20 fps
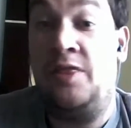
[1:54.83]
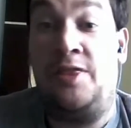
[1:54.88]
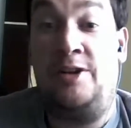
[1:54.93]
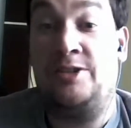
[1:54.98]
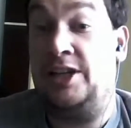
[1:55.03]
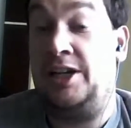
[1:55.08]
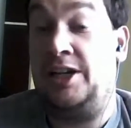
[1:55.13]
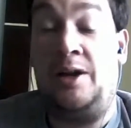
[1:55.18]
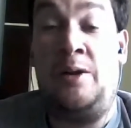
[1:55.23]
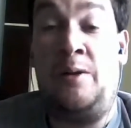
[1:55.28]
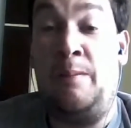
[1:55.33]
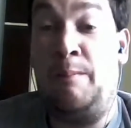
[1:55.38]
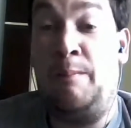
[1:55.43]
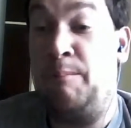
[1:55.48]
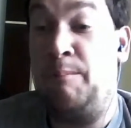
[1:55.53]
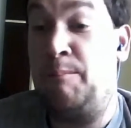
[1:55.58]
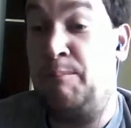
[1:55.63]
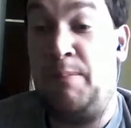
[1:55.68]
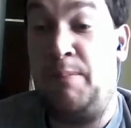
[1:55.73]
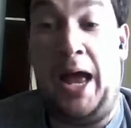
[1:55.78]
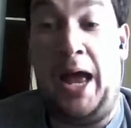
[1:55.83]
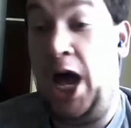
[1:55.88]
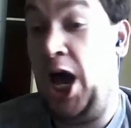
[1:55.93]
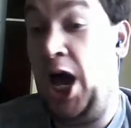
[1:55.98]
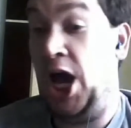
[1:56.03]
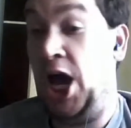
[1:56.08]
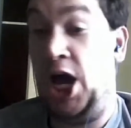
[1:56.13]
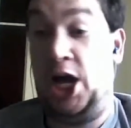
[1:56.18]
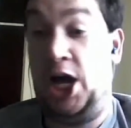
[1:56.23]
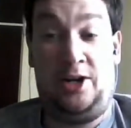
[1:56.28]
there's
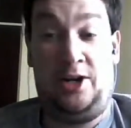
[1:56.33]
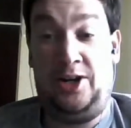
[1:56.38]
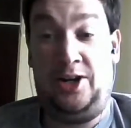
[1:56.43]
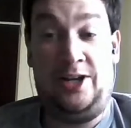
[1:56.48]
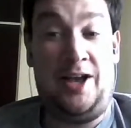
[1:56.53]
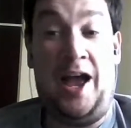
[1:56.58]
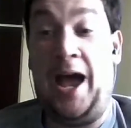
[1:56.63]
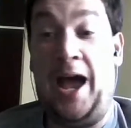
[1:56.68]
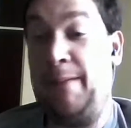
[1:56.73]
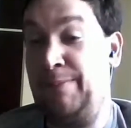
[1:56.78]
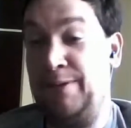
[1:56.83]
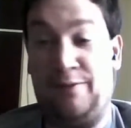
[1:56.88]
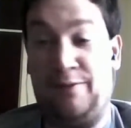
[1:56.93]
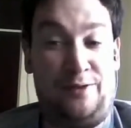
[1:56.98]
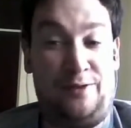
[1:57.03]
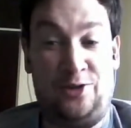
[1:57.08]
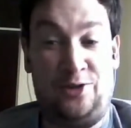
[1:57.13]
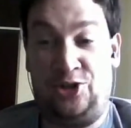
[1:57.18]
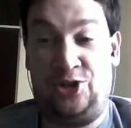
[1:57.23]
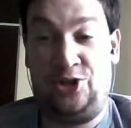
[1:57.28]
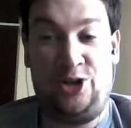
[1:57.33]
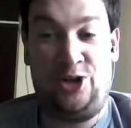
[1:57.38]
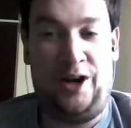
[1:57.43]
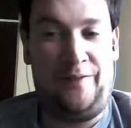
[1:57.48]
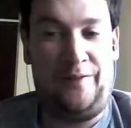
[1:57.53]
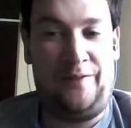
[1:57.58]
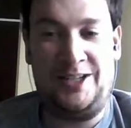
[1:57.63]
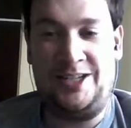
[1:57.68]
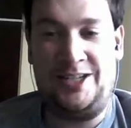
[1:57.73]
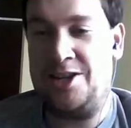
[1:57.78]
bad. It happened for sure.
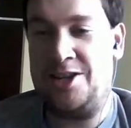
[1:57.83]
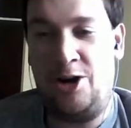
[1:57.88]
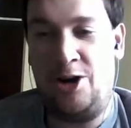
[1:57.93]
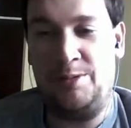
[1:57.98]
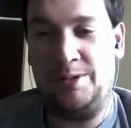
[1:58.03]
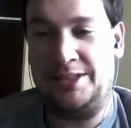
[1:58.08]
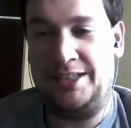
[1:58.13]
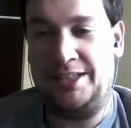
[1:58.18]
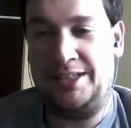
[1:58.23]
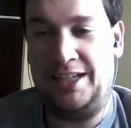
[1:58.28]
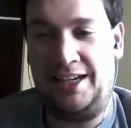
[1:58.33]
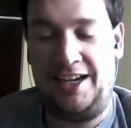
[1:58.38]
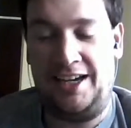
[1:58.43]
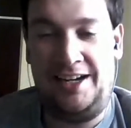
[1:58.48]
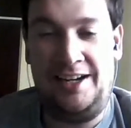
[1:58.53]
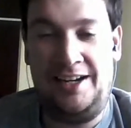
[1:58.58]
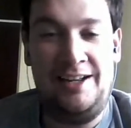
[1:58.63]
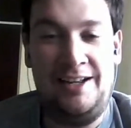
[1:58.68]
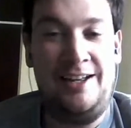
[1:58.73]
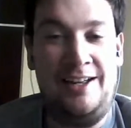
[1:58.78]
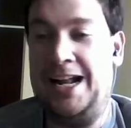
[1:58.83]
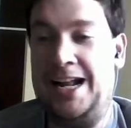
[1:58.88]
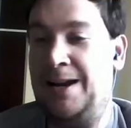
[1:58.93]
If it's a notable decade,